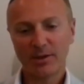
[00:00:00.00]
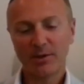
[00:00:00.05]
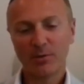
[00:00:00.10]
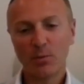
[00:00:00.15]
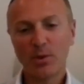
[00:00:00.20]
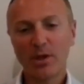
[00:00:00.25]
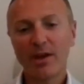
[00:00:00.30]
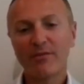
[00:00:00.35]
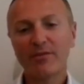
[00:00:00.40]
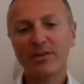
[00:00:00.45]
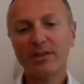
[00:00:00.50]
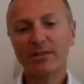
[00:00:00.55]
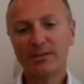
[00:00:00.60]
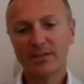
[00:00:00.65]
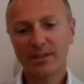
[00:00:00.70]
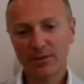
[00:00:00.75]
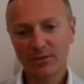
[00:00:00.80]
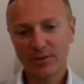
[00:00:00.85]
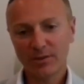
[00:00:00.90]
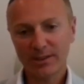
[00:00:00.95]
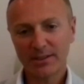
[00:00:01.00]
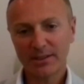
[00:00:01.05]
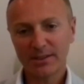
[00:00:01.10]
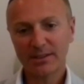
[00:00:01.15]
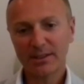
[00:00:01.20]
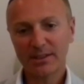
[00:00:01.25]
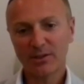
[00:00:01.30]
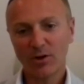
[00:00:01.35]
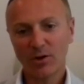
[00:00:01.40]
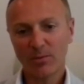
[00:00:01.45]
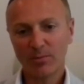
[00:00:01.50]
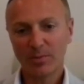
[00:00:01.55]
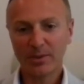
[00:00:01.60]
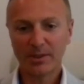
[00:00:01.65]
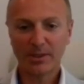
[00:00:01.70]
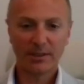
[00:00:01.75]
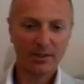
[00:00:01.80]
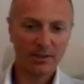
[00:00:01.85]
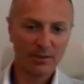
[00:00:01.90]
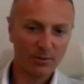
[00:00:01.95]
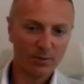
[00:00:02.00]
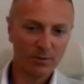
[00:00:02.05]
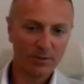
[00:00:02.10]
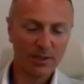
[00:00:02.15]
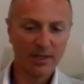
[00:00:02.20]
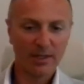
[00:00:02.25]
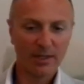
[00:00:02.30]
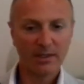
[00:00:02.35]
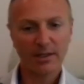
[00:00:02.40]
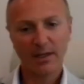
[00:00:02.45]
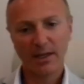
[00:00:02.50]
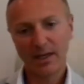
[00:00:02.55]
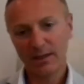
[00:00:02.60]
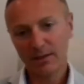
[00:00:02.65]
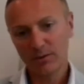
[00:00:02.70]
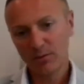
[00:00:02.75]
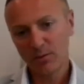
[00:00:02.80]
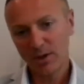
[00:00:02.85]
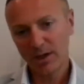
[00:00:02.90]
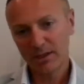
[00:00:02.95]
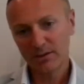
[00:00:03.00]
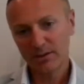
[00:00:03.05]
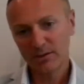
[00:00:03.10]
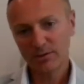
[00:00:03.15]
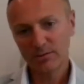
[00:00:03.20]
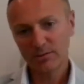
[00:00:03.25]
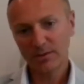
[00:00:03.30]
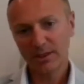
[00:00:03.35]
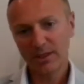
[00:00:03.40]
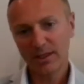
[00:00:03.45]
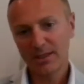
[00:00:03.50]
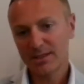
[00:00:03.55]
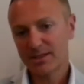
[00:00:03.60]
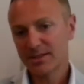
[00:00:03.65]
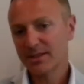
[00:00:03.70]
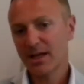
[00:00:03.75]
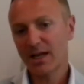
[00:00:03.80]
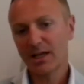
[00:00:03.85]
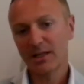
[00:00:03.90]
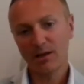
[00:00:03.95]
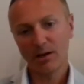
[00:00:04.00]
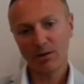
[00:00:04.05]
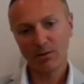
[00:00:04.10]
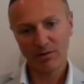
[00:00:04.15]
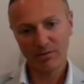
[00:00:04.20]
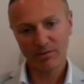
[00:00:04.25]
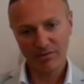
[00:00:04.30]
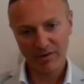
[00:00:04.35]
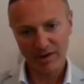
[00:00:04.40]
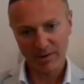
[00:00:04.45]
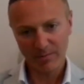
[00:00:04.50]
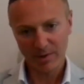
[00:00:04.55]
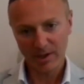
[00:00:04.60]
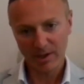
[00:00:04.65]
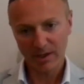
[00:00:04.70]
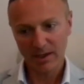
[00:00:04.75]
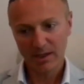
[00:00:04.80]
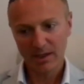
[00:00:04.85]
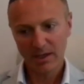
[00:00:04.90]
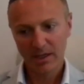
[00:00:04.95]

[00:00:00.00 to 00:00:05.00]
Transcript: We have integrated the company Tirunia and Quantum inside our family.